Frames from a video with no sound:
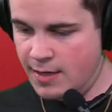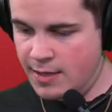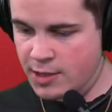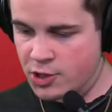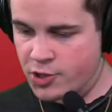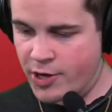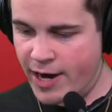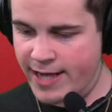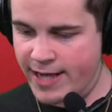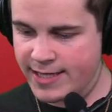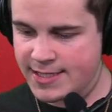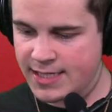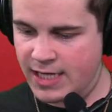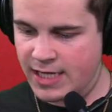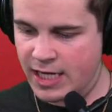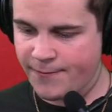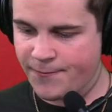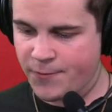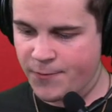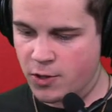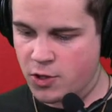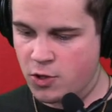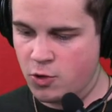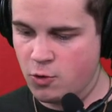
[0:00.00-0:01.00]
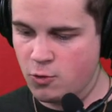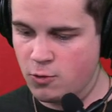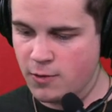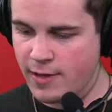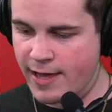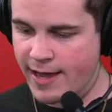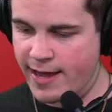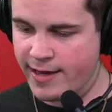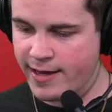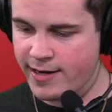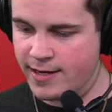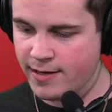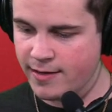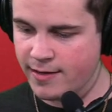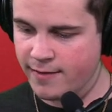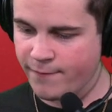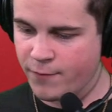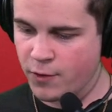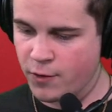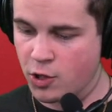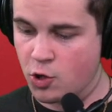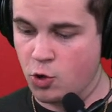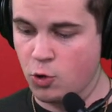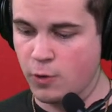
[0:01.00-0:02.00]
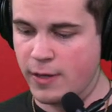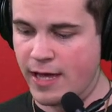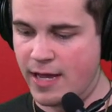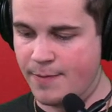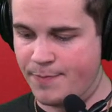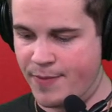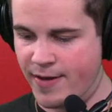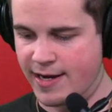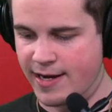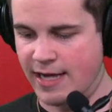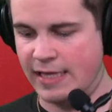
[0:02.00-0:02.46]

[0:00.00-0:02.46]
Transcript: Trades needed for Kool-Aid, for a Kool-Aid pick.